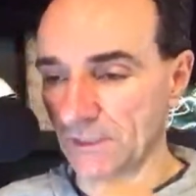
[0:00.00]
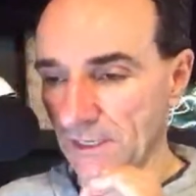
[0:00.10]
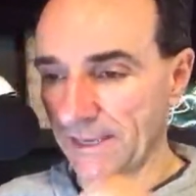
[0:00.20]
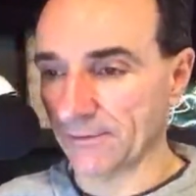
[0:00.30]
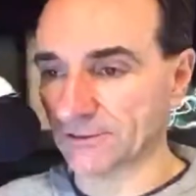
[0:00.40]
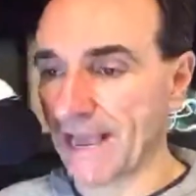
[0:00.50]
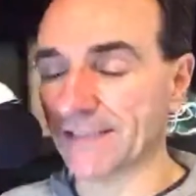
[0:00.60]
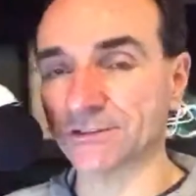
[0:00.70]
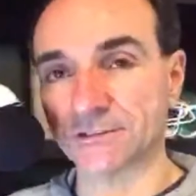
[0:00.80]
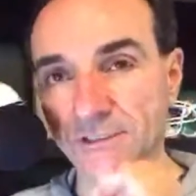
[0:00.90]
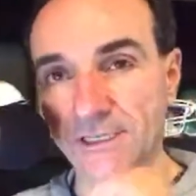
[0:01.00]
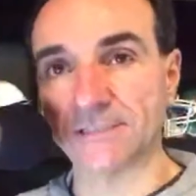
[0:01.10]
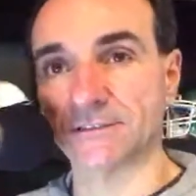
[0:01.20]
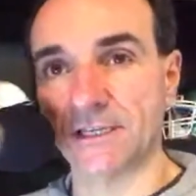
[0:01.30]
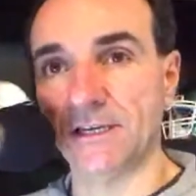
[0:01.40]
He was asked,
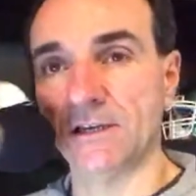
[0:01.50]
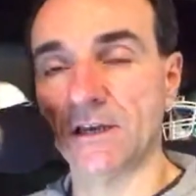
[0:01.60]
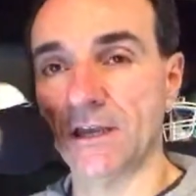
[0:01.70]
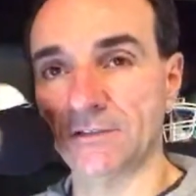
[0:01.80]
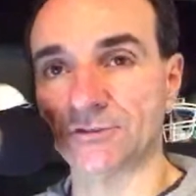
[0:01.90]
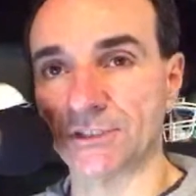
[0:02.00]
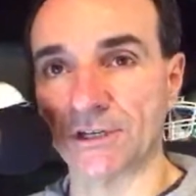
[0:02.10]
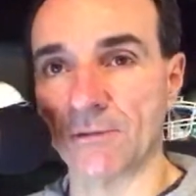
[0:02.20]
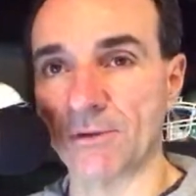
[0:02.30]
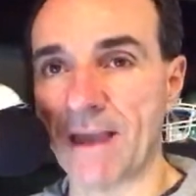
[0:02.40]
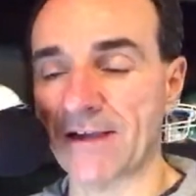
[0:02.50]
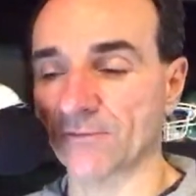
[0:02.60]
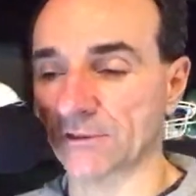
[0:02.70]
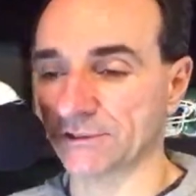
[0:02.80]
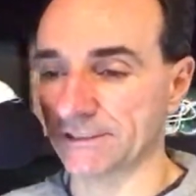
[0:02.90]
is he interested in coming back for
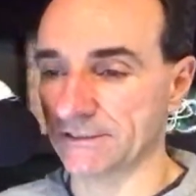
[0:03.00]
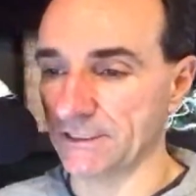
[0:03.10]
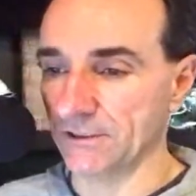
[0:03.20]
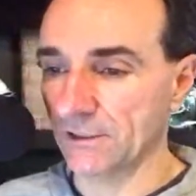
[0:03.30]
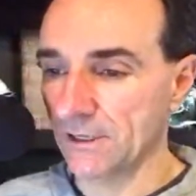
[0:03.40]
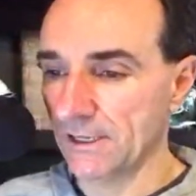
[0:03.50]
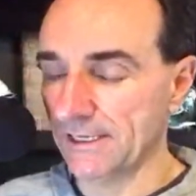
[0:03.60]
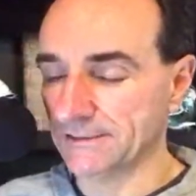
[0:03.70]
a sixth year?